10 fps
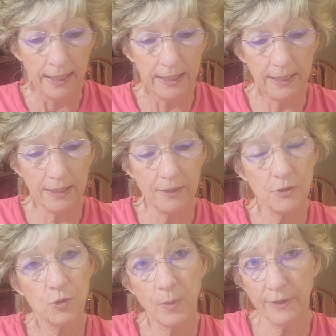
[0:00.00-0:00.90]
It
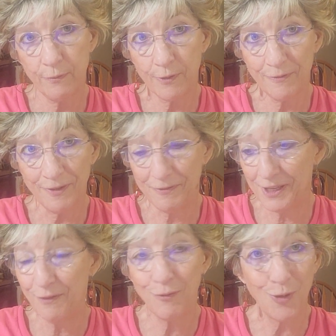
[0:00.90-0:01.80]
is
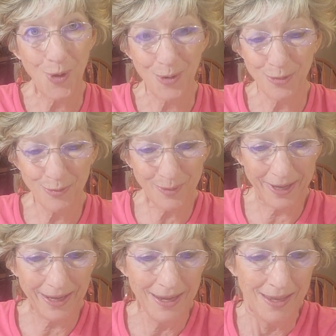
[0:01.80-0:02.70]
$24.50 for all
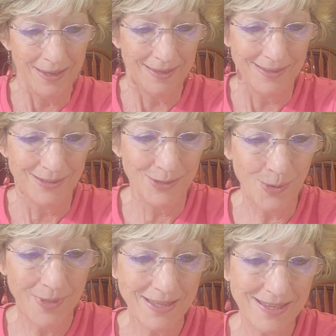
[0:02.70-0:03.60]
3. So
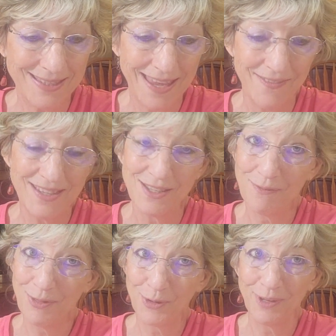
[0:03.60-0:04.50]
that's a savings
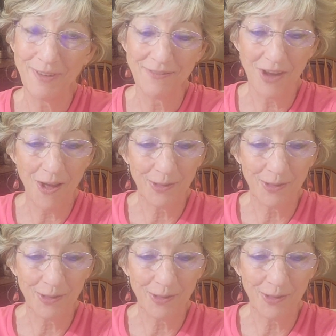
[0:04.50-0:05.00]
of $35.